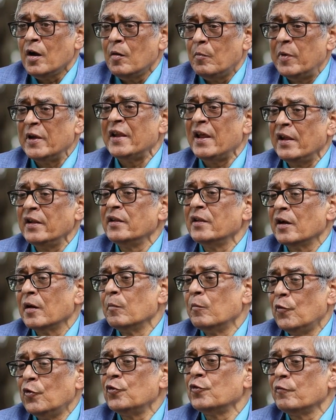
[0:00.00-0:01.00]
But then
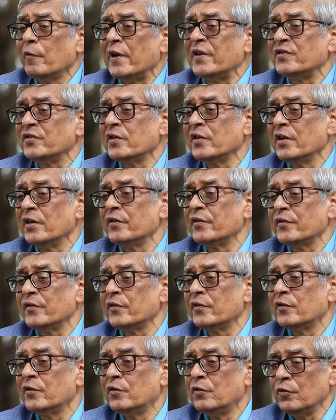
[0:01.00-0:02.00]
the moot question
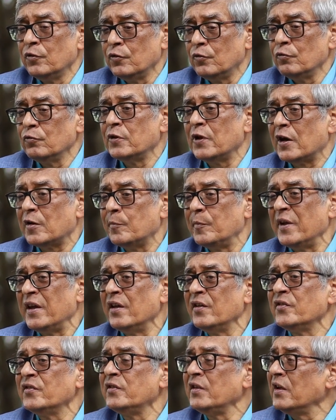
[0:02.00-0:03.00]
is, do you do that
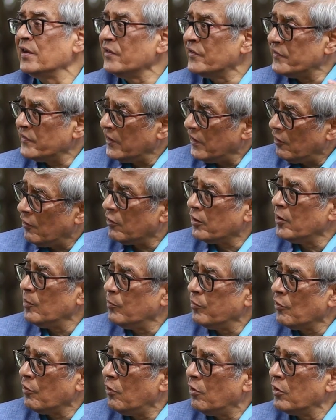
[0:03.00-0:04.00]
PhD and stay on
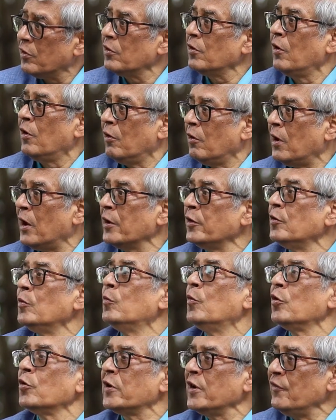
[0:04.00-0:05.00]
abroad, or are you
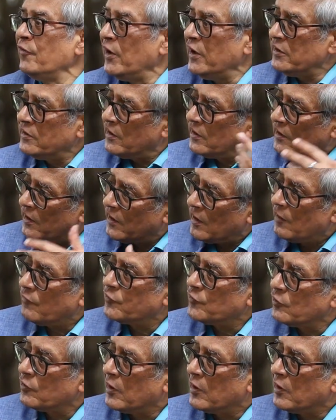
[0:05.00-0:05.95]
motivated enough to